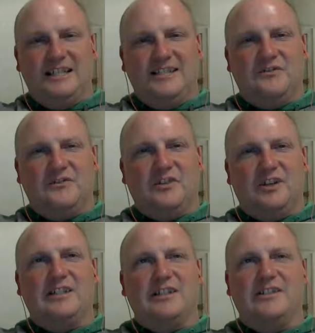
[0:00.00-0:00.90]
for our
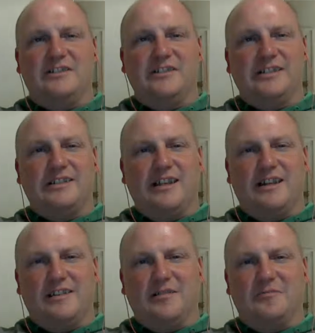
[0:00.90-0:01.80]
listeners,
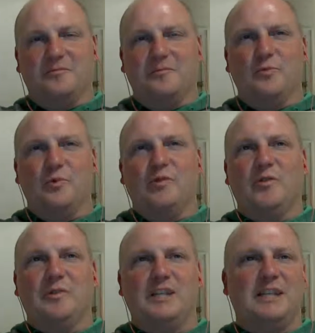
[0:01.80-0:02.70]
we will
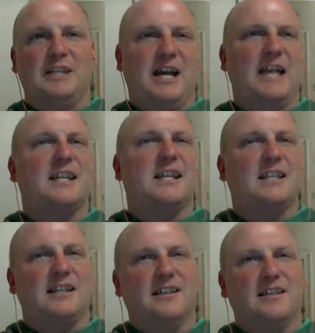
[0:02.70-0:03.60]
be back
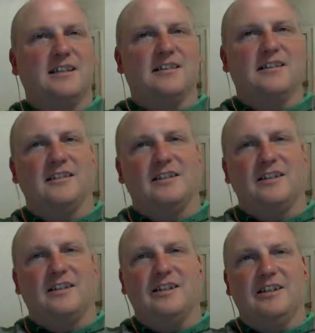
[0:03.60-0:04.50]
again
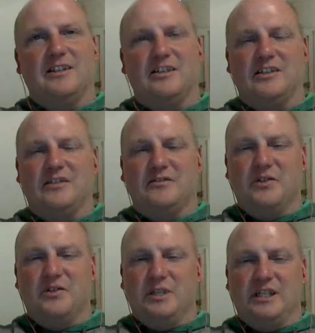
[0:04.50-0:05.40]
in just a
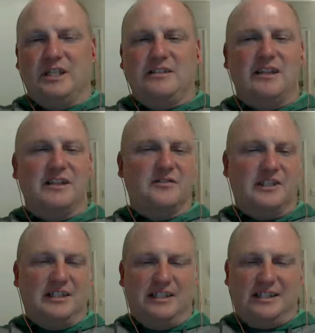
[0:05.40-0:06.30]
few weeks. Thanks for listening.